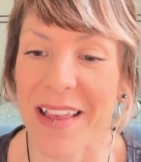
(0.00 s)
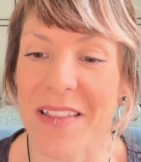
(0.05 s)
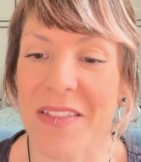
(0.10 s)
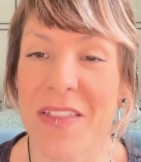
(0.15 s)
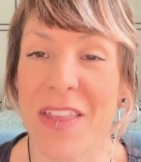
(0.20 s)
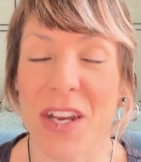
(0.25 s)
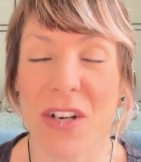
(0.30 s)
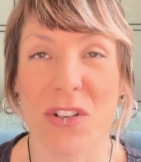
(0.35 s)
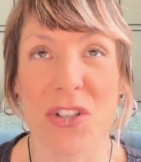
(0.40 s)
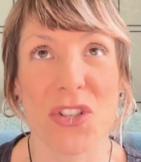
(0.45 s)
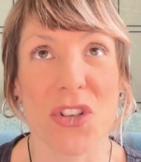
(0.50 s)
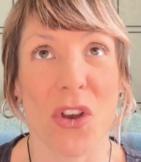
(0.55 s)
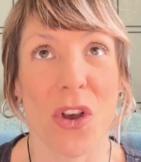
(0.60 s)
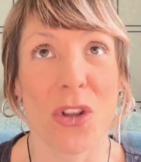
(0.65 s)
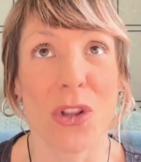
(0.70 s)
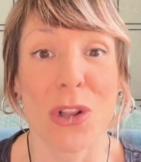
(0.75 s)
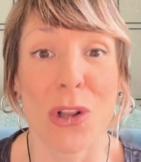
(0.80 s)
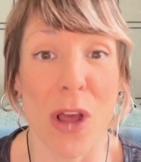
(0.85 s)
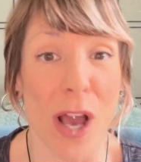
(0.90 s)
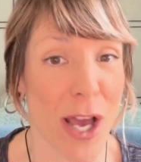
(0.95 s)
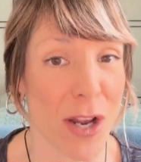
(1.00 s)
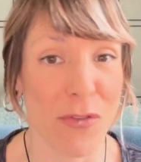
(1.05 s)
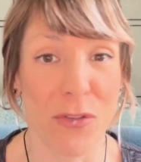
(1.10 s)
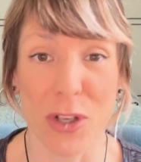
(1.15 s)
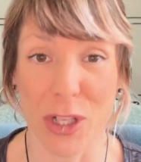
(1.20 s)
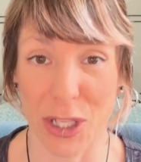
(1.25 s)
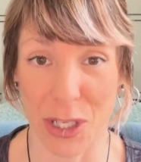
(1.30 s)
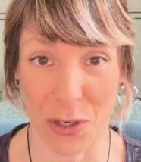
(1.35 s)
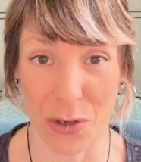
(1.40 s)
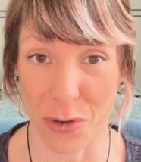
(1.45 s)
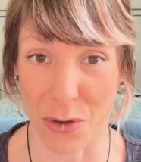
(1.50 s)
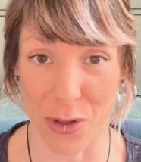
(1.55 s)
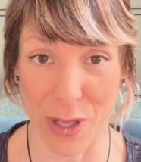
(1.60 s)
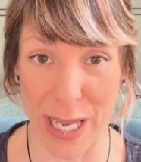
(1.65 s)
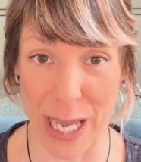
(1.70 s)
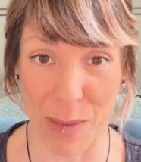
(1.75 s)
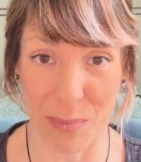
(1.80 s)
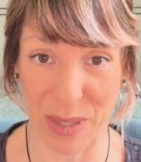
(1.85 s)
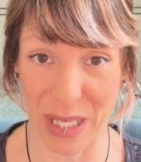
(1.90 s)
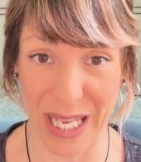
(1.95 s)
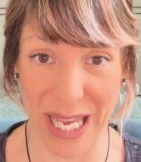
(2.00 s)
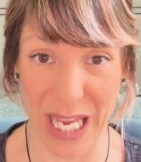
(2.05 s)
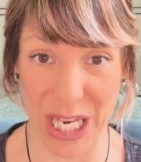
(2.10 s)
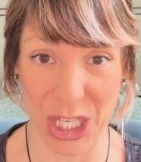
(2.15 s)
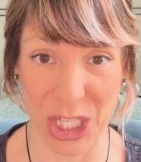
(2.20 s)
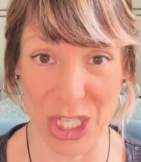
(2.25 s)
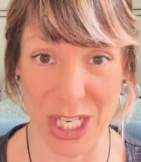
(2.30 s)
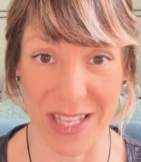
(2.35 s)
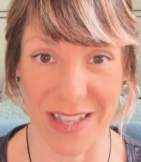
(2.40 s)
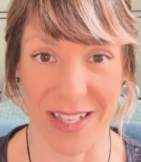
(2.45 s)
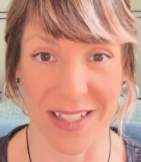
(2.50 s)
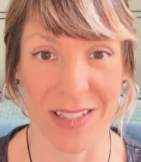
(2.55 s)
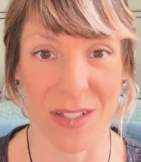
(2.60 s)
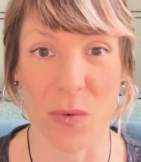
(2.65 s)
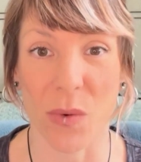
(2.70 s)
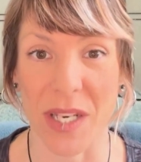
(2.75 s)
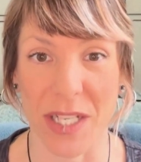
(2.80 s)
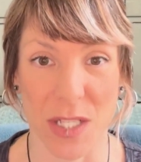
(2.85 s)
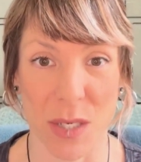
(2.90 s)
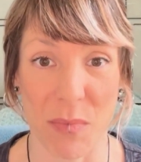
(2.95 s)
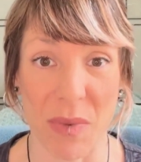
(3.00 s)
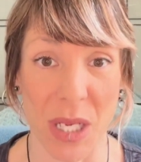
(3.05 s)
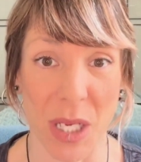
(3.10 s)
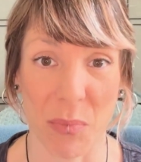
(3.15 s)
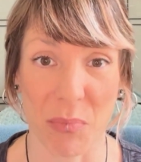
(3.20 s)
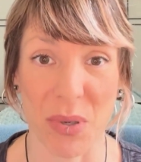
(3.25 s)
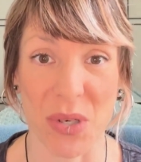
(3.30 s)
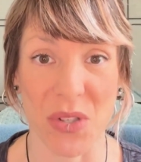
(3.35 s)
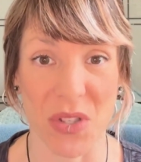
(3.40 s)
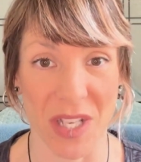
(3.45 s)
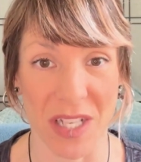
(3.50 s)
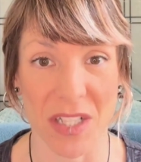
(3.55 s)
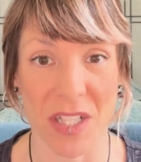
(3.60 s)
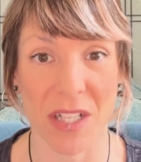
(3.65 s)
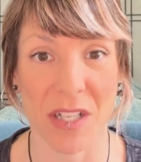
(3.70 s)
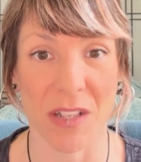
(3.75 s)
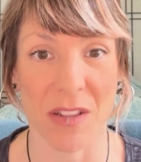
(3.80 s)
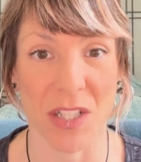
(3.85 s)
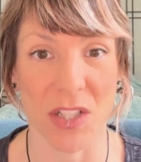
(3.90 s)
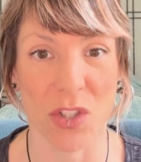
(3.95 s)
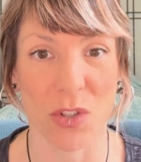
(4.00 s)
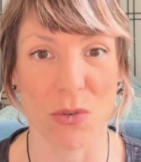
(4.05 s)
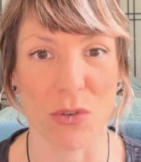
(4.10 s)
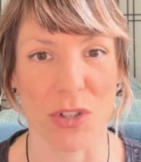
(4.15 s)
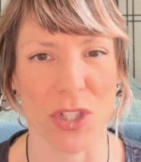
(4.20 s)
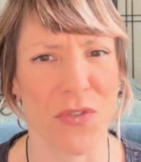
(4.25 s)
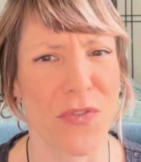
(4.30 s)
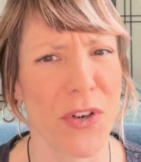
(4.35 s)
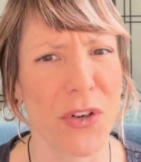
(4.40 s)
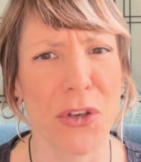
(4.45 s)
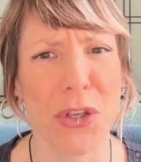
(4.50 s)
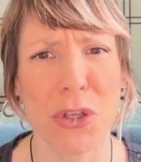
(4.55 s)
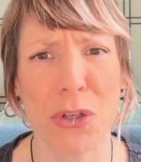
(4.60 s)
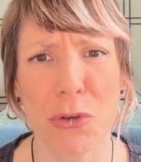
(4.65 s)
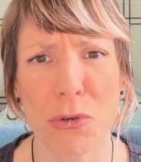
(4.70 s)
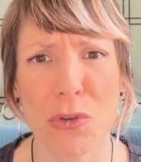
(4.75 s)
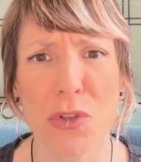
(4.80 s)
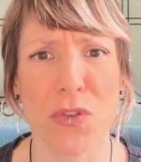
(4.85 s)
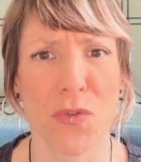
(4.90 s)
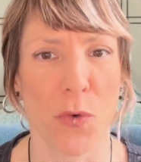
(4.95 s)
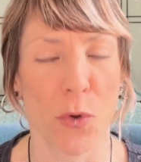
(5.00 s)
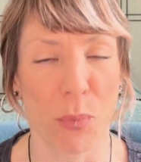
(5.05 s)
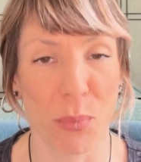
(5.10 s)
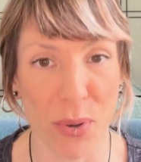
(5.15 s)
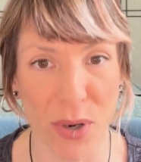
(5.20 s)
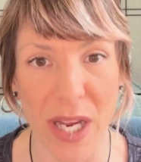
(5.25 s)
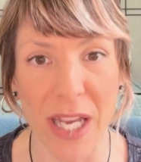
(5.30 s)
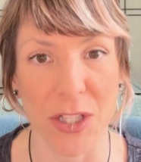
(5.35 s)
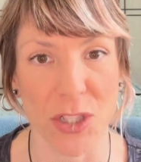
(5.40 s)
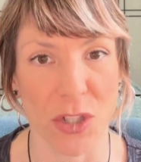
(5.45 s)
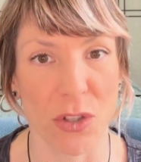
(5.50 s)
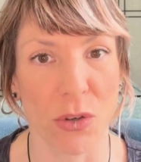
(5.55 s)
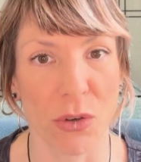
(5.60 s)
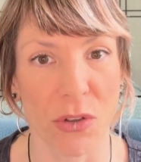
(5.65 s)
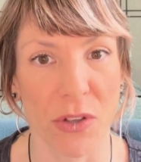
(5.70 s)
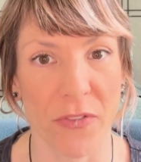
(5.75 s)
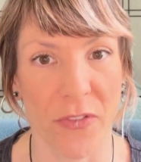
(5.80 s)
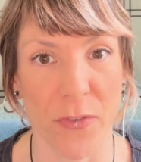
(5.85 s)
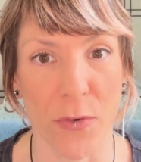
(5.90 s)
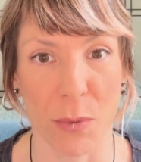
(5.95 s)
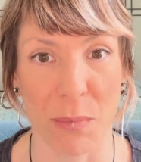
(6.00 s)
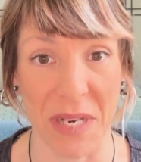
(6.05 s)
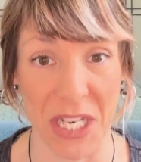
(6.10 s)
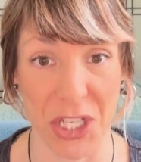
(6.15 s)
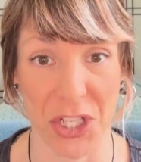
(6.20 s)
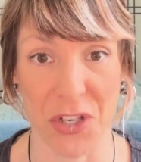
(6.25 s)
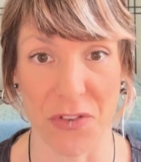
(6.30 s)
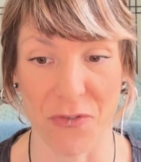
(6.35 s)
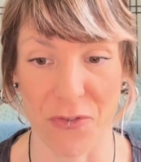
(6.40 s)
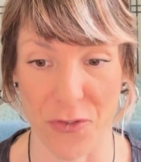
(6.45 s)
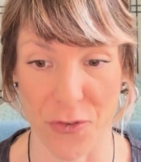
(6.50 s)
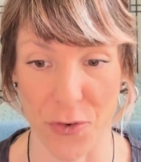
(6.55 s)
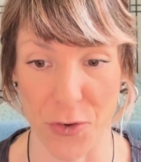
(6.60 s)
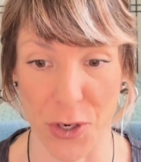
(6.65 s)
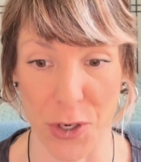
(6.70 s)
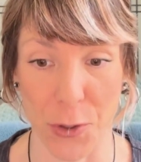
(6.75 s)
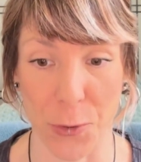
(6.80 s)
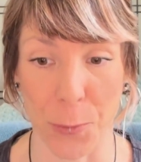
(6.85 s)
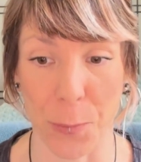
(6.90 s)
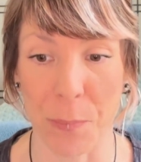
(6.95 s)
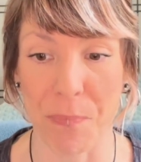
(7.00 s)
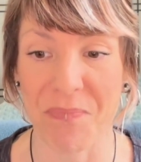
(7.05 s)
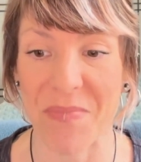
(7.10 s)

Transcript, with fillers: there's a lot of clinical application that's going to be presented in this course, very useful, practical information for you.